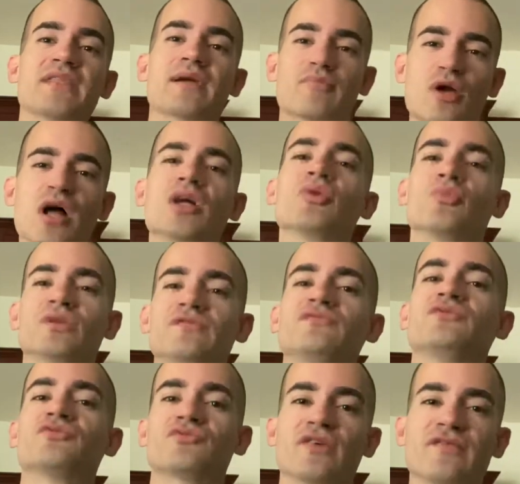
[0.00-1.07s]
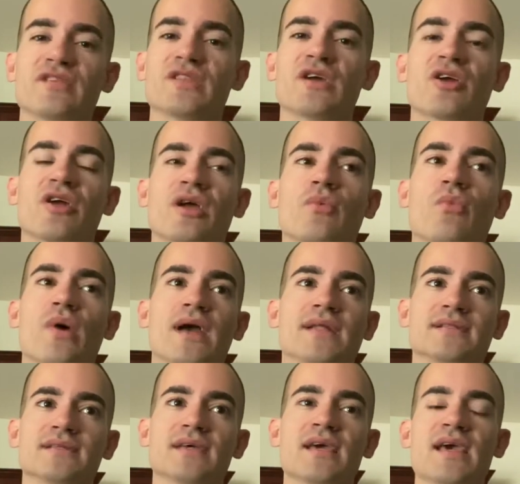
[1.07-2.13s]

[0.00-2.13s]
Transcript: I probably would have driven there and went.